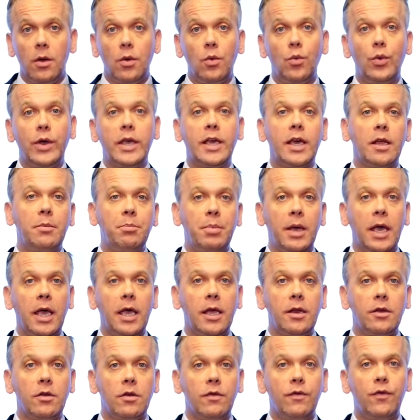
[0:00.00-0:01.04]
we get
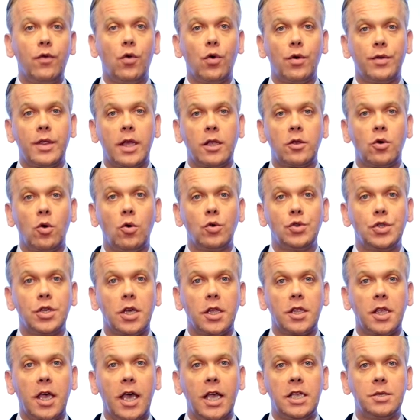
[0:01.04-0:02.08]
paid for that coaching
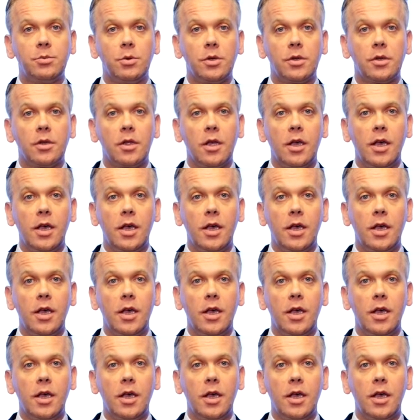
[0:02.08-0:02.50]
engagement.